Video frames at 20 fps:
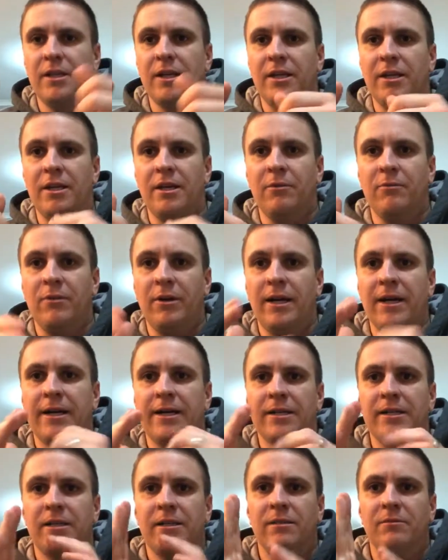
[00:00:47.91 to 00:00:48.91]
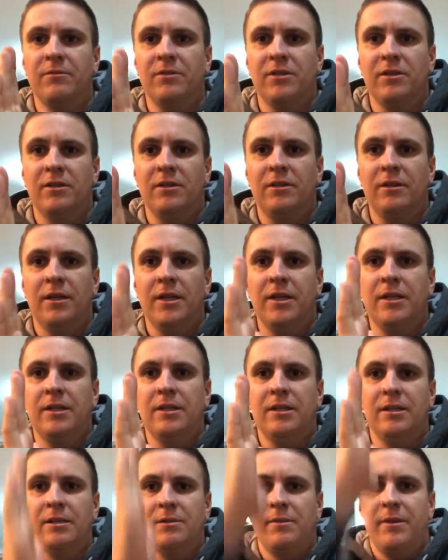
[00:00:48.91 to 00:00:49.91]
and yet we ask them to
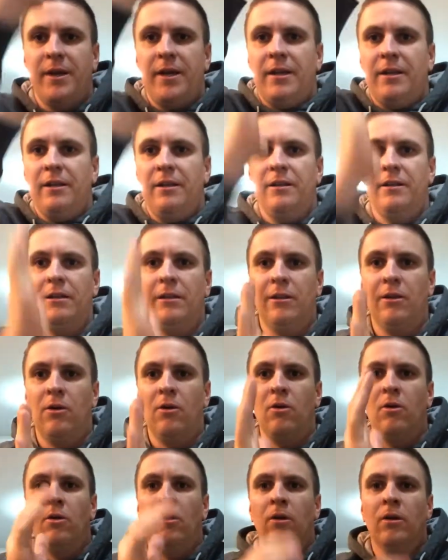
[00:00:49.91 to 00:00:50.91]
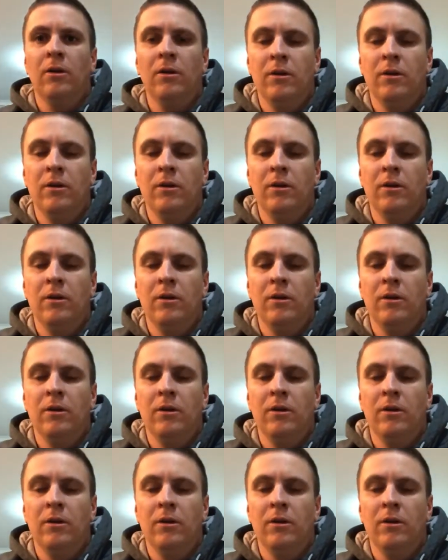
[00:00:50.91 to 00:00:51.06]
dissipate long